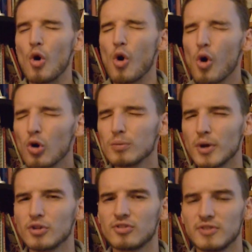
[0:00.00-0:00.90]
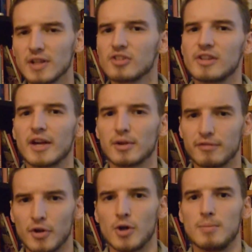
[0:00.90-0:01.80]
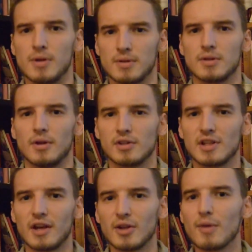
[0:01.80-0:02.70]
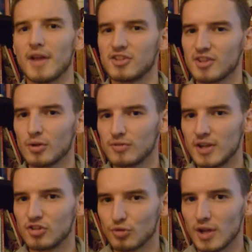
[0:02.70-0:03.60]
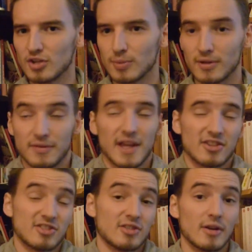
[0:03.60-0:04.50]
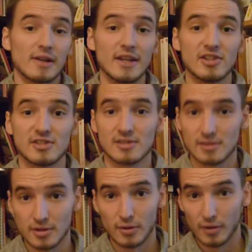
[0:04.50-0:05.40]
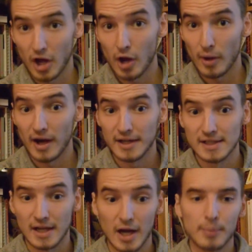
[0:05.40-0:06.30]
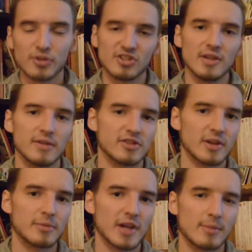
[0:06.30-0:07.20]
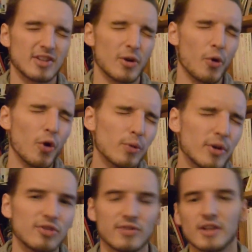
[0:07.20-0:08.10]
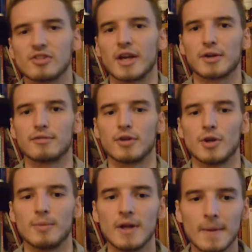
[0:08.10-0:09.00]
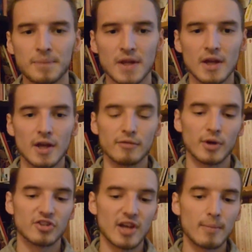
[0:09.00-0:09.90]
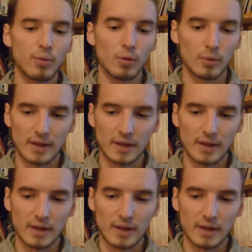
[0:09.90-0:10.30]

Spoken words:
almost feels like a verb. Okay, I know that sounds very strange, but that's at least, how I perceive it sometimes. It almost feels like a verb. For example,